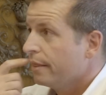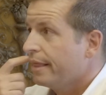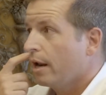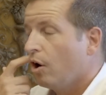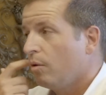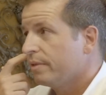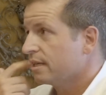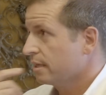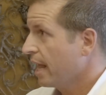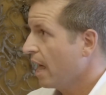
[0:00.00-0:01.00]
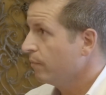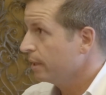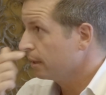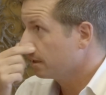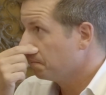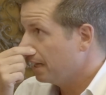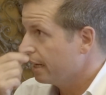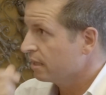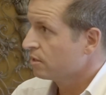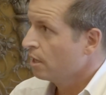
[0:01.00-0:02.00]
That home doesn't have building
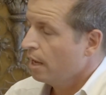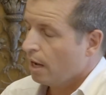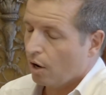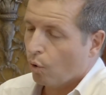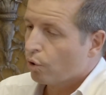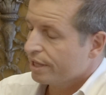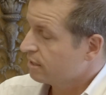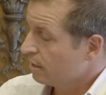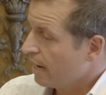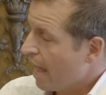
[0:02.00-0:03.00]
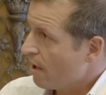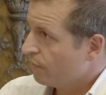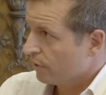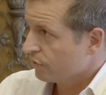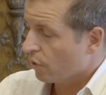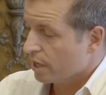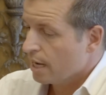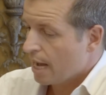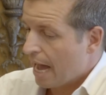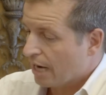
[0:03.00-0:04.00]
compliance or doesn't have,
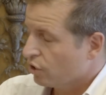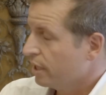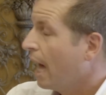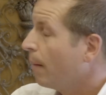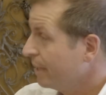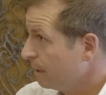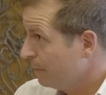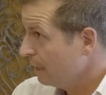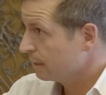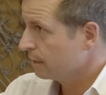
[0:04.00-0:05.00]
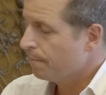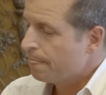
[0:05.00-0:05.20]
actually habitability.